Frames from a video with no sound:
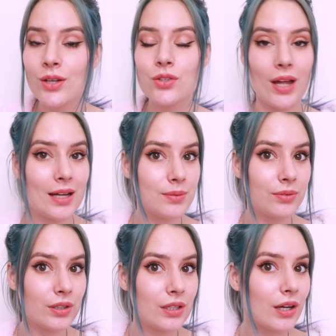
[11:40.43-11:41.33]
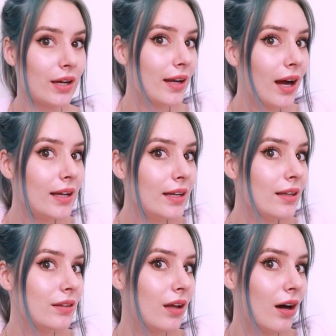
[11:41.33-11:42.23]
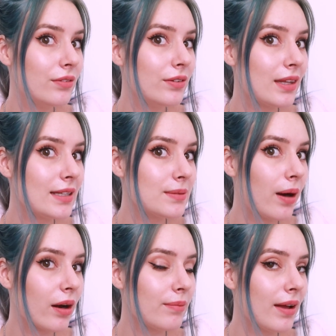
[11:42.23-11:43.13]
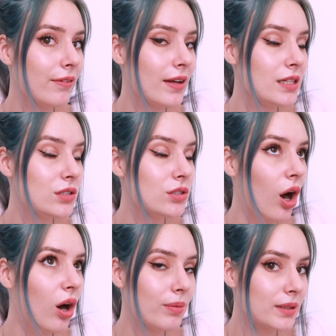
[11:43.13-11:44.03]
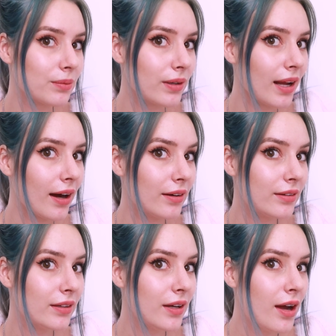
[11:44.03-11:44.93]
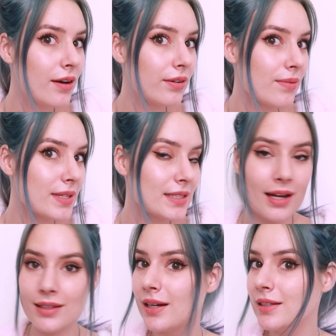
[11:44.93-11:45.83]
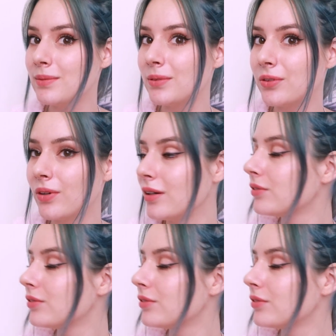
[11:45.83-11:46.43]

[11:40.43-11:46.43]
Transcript: So that has been really good. I love this part of my face so much more now from the side than I did before.